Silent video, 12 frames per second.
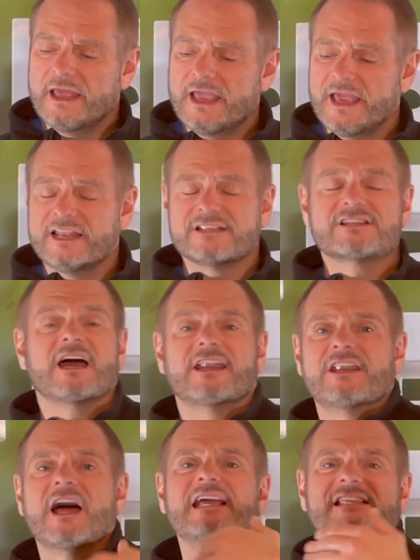And it's got
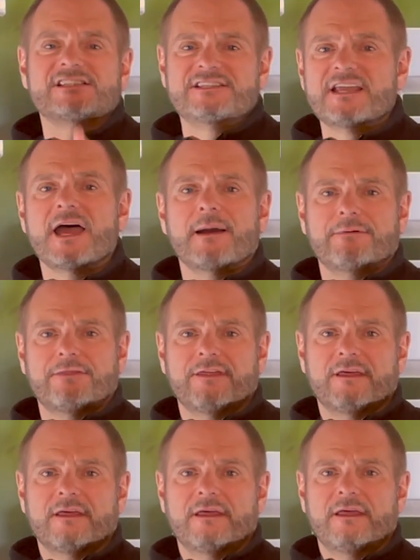nice depth.
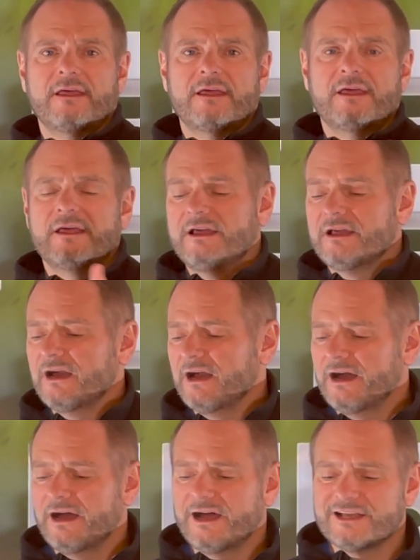
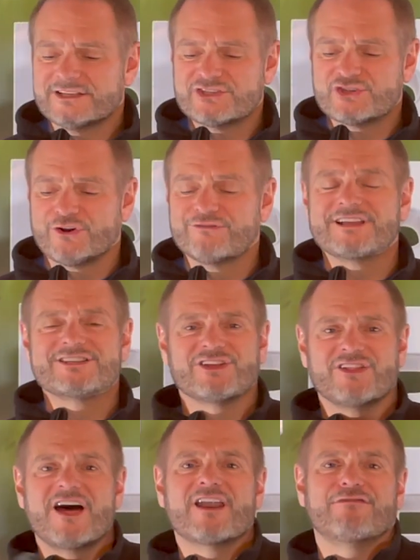Serving's a
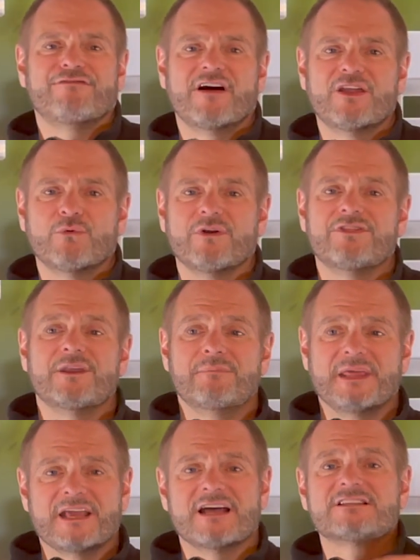lot of fun with it
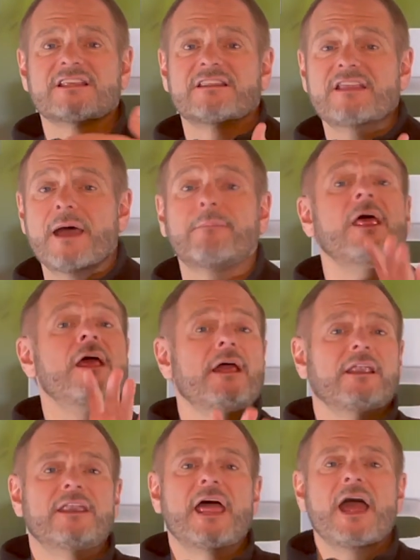because of the depth.
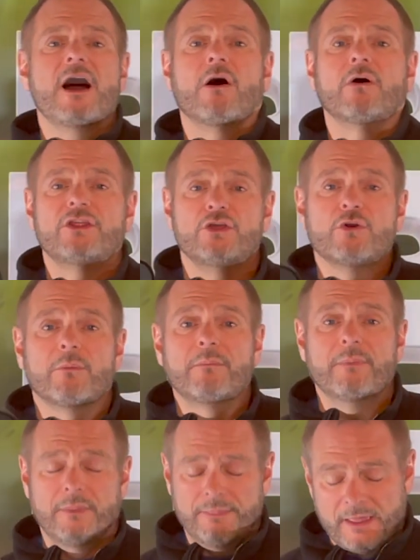Now
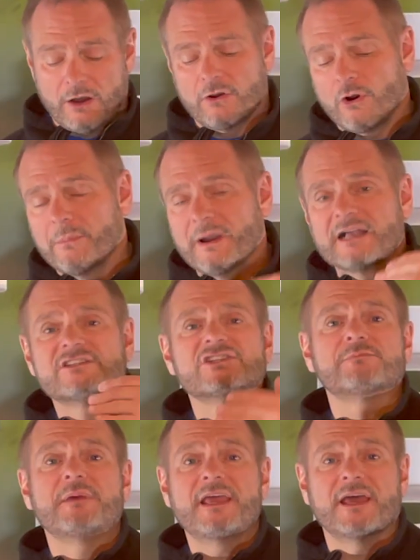go back to
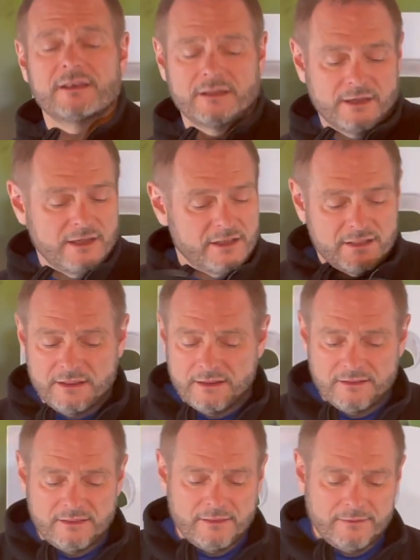spin.
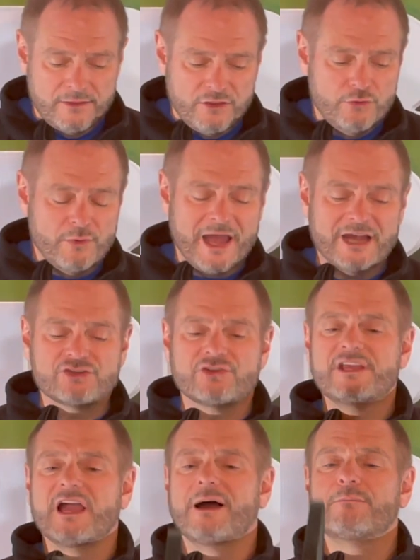You actually
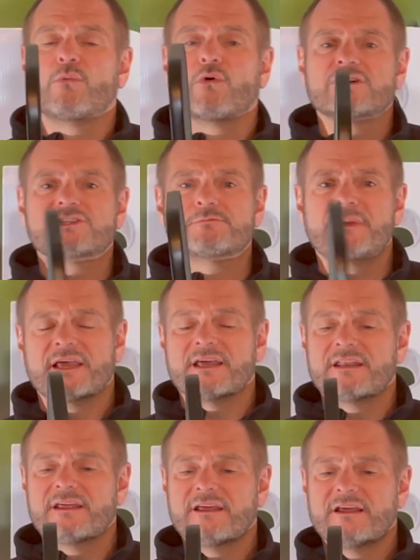got more
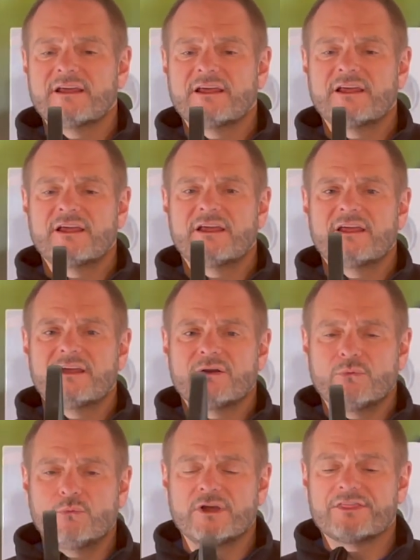spin
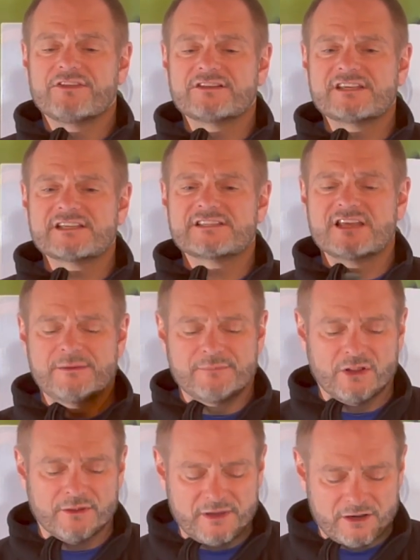with the 16
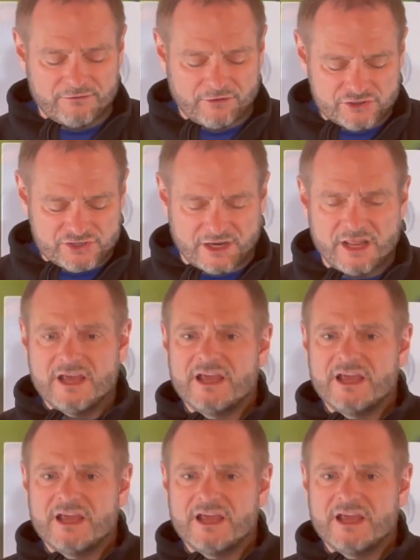millimeter version.